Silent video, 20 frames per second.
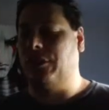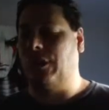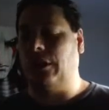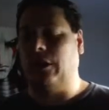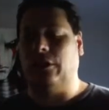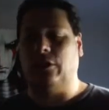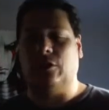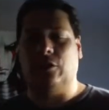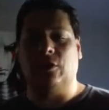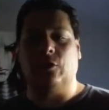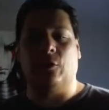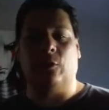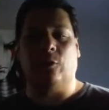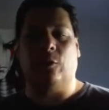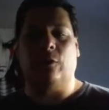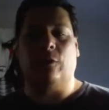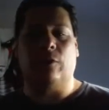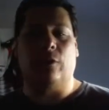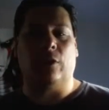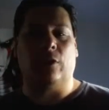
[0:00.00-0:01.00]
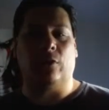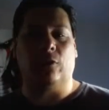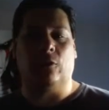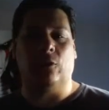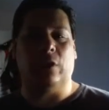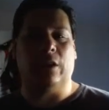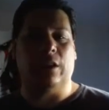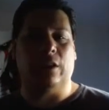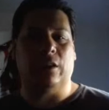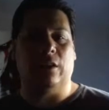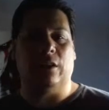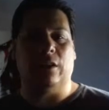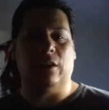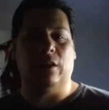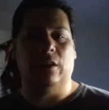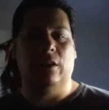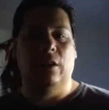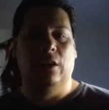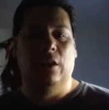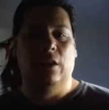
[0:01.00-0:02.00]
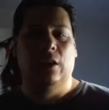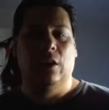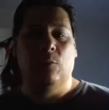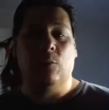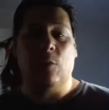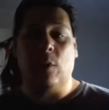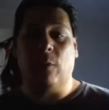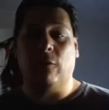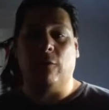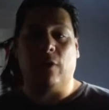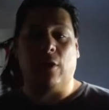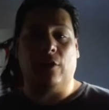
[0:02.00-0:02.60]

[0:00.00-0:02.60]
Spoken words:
I don't know, somewhere between maybe